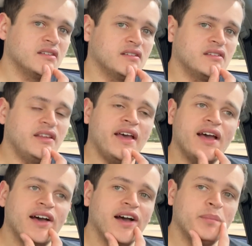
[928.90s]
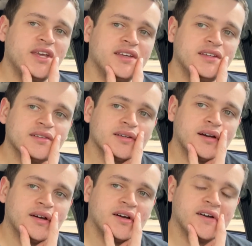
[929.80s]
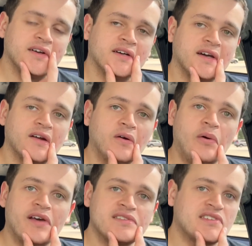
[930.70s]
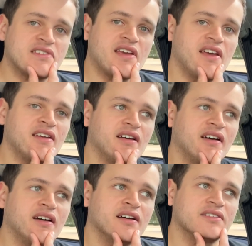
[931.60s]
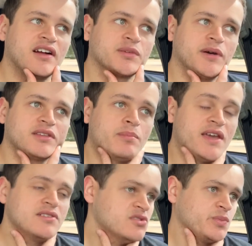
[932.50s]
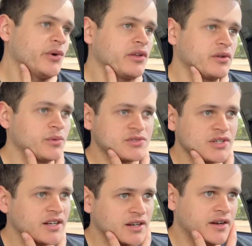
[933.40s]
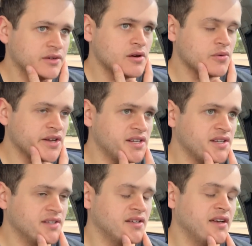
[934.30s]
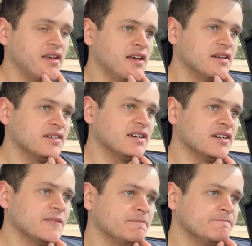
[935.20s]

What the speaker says: yeah, I mean, I don't know what else to say. I talked about the major spoiler with John Connor already, and